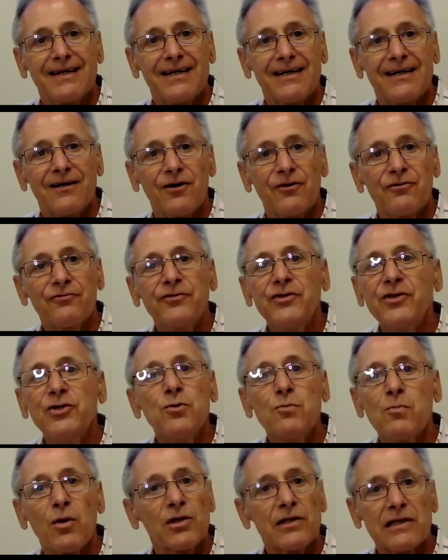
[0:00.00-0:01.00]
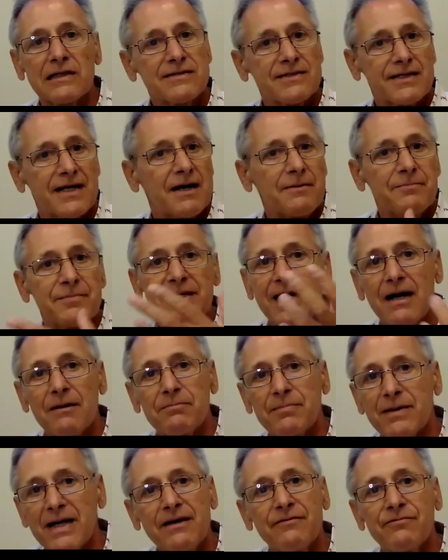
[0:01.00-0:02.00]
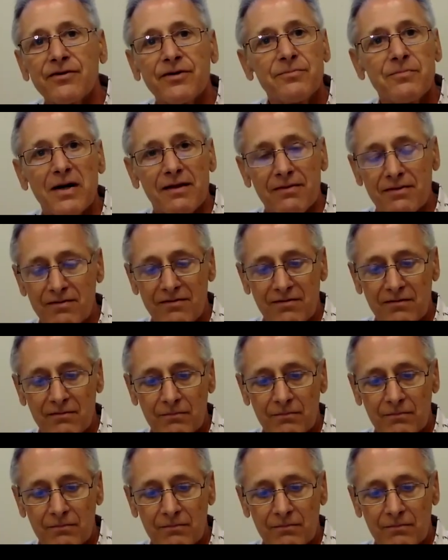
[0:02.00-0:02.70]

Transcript: uh, of new models coming up every month.